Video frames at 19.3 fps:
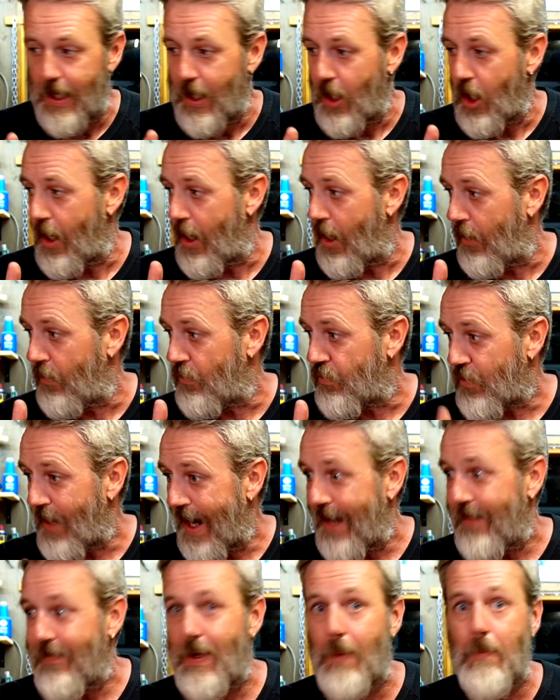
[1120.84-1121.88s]

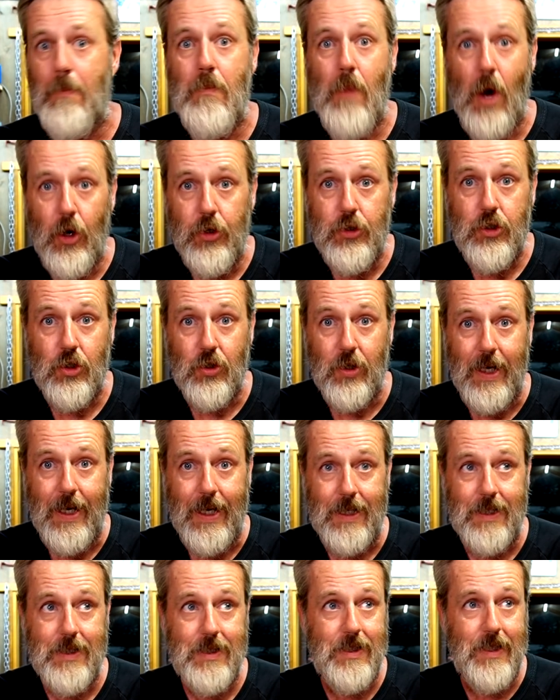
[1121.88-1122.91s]
ran the
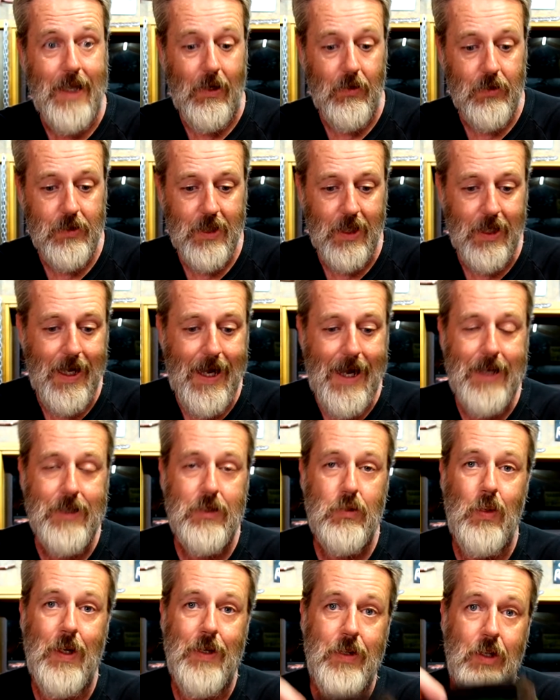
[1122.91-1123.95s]
Motorex. That was the
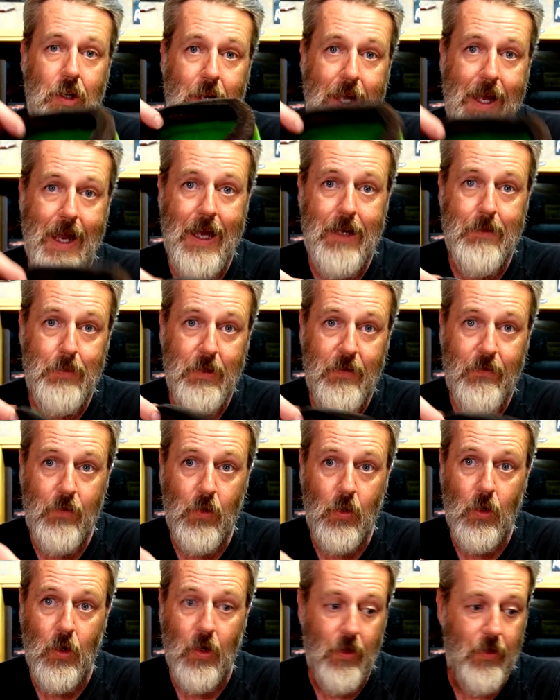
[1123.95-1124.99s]
last one that I had
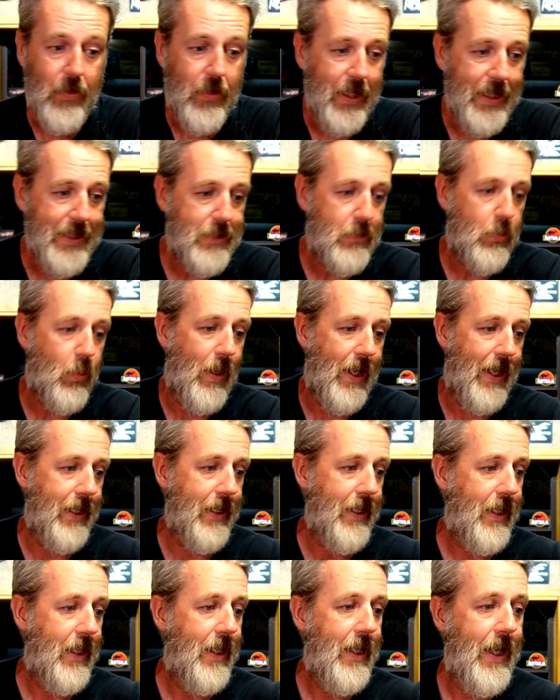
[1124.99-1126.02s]
before this one.
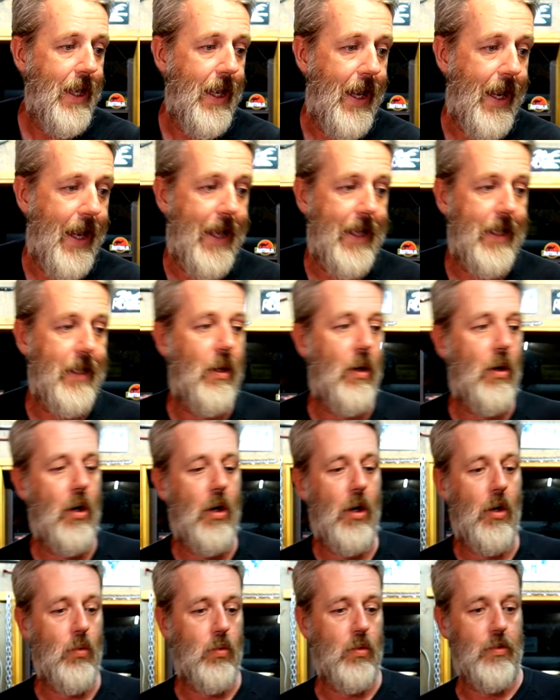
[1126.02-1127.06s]
And
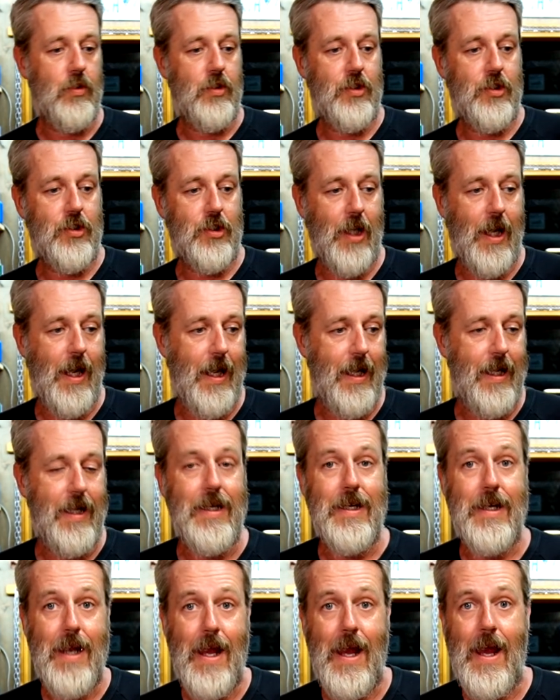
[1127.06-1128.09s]
I will say
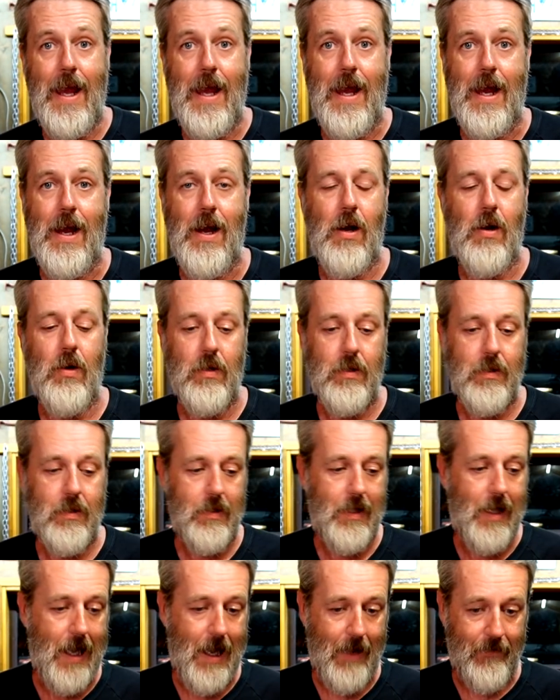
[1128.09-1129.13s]
now,
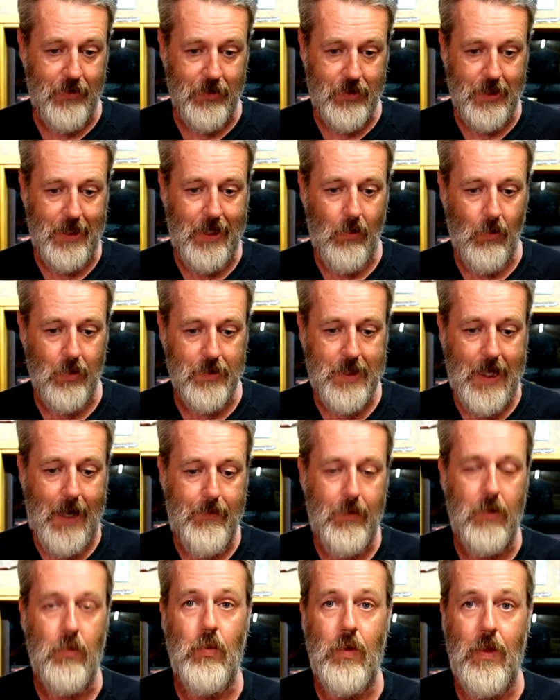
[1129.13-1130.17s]
after seeing what's
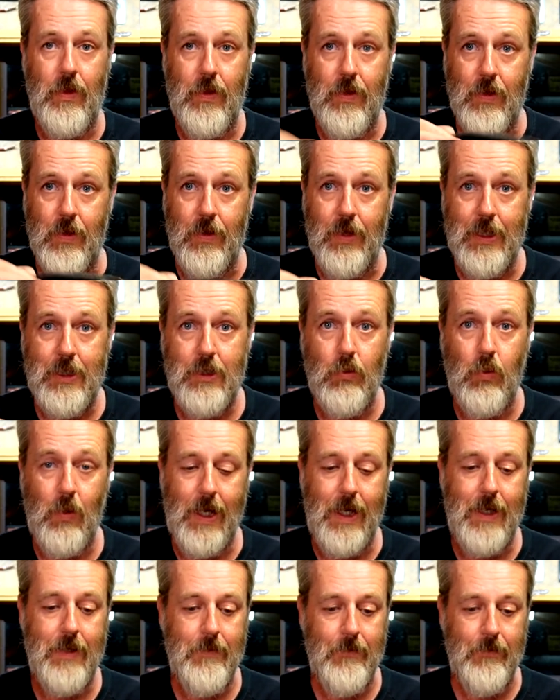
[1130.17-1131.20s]
happened with this
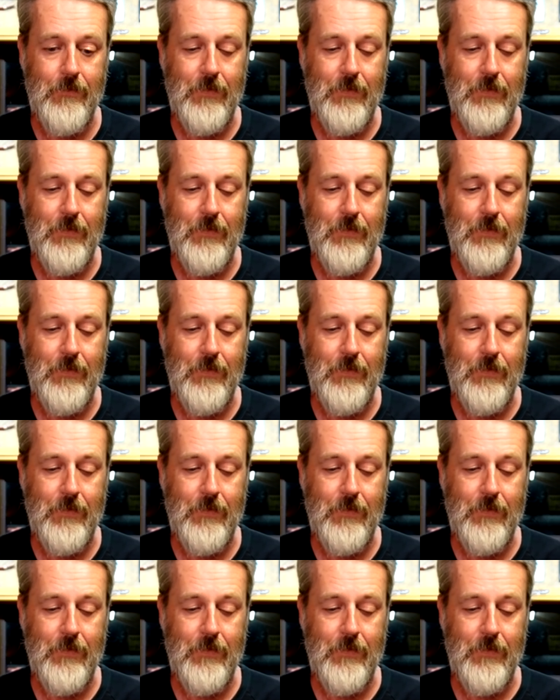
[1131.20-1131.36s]
one,